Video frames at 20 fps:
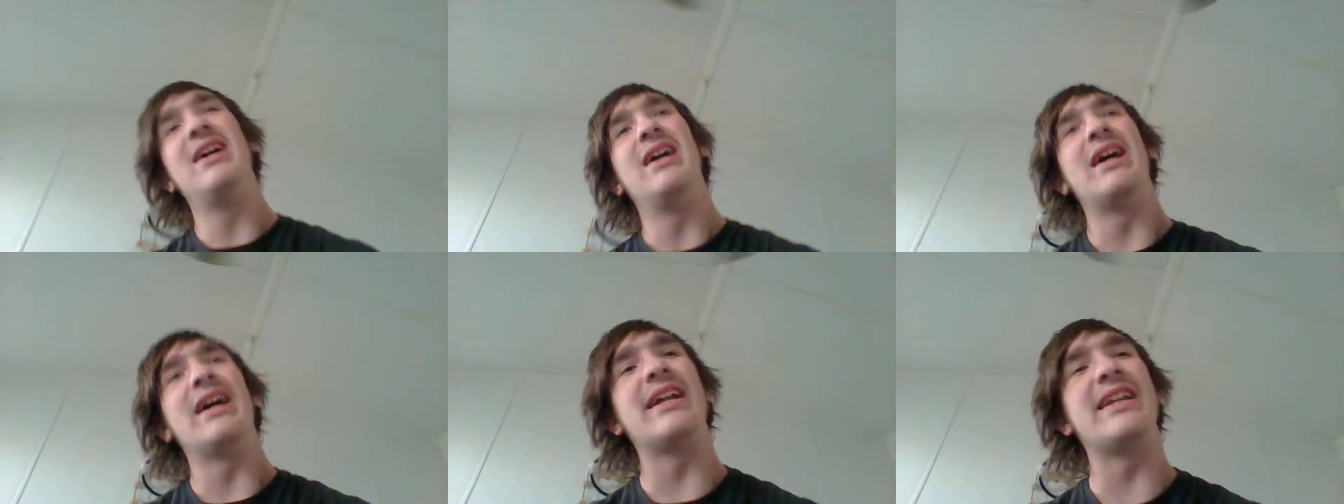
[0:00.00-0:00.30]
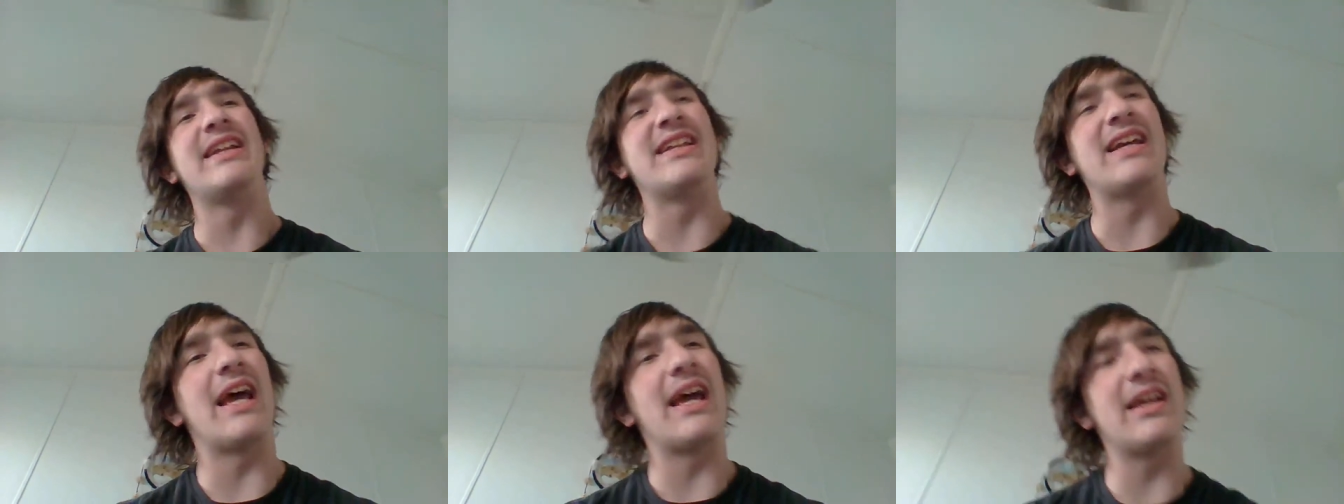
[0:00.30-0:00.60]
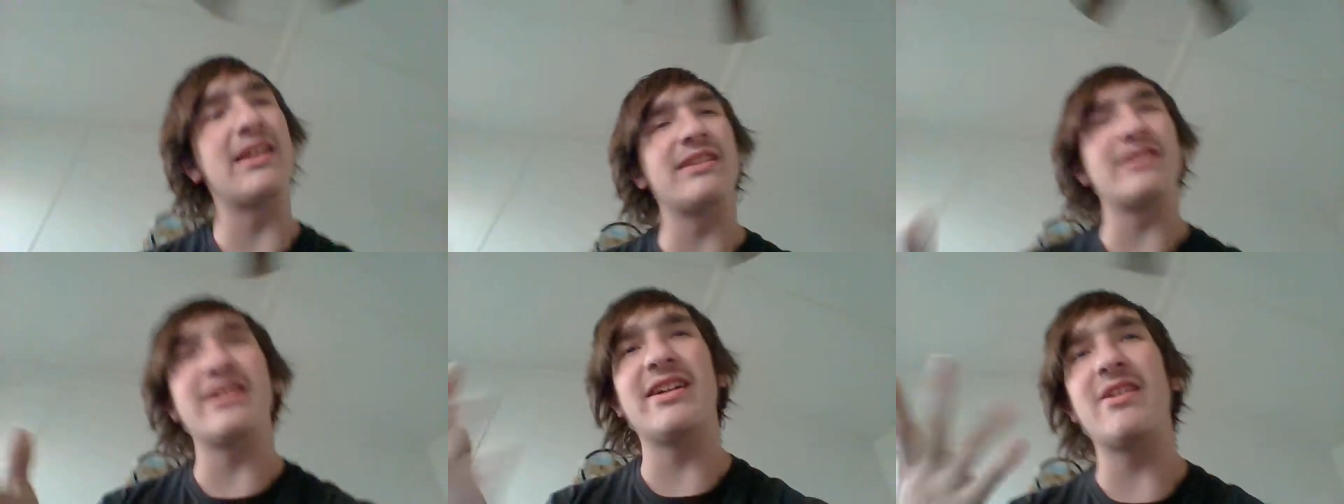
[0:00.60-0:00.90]

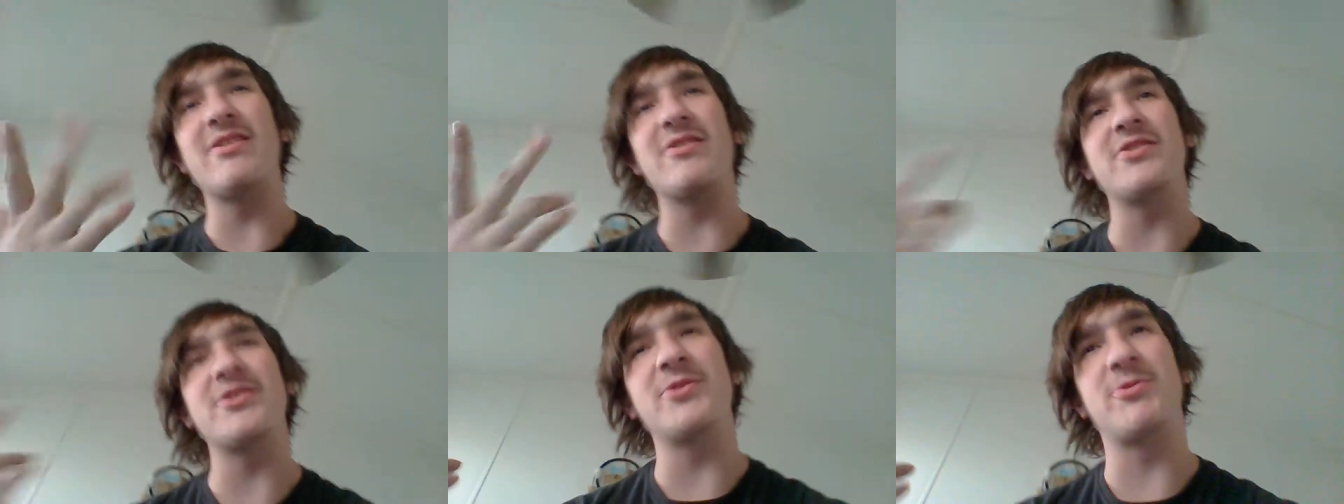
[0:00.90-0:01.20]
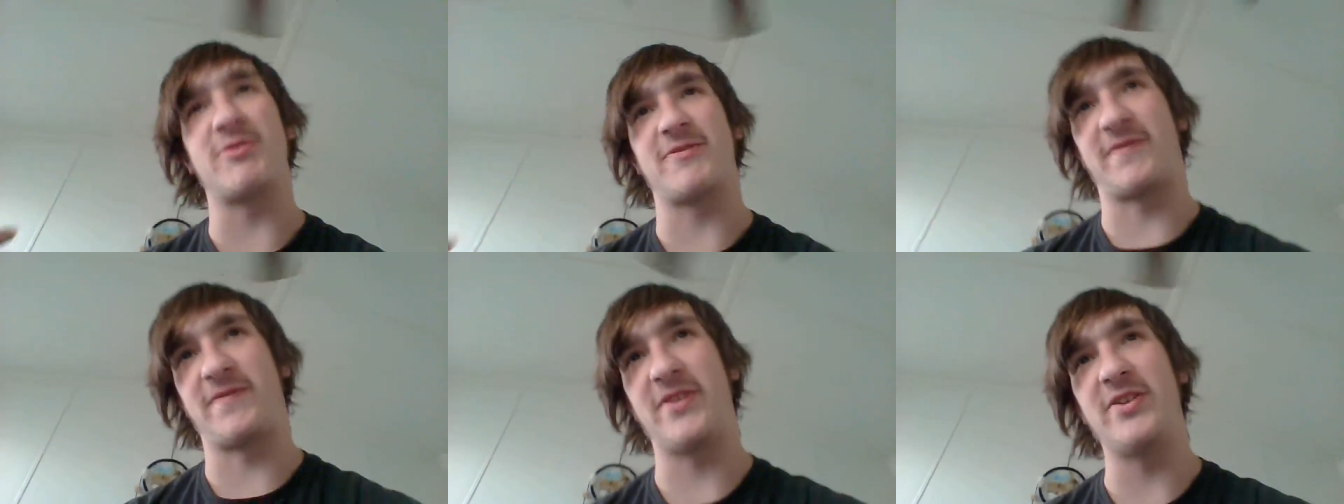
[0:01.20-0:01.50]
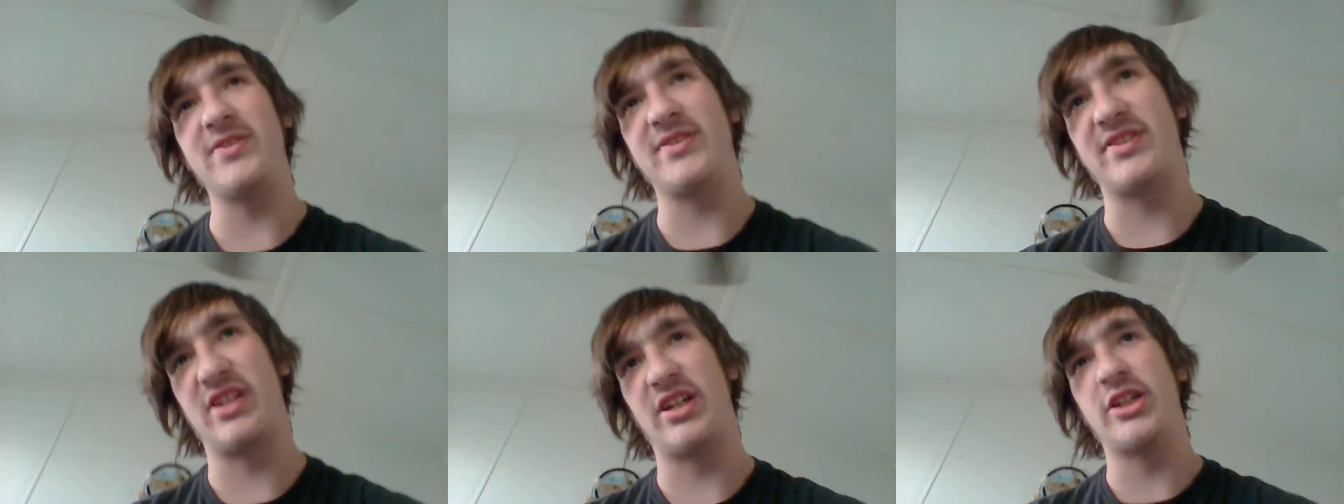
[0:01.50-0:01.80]
And the other dude's
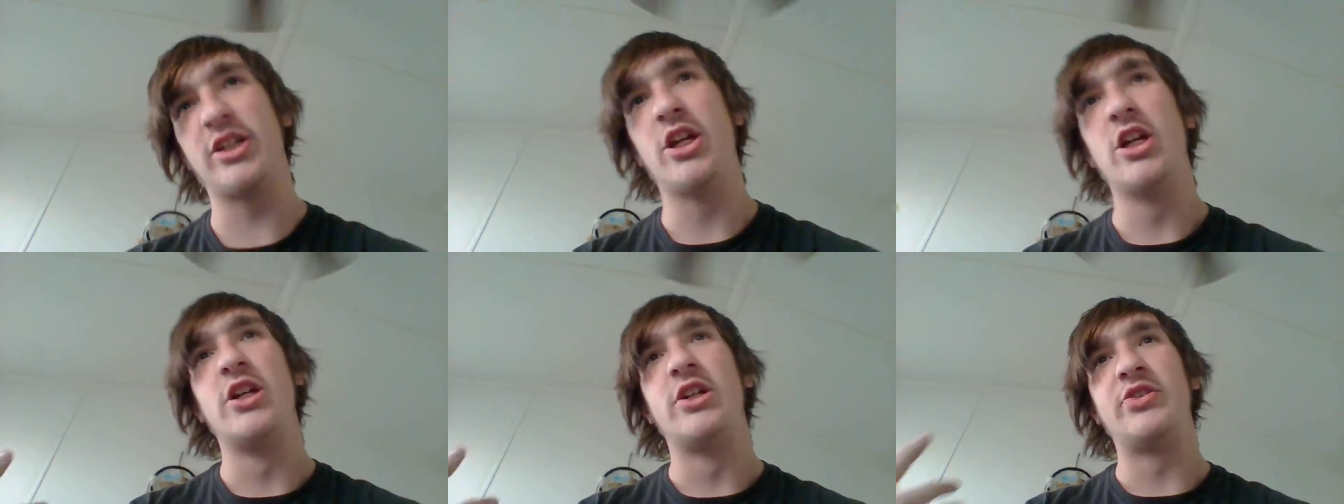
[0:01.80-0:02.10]
refusing.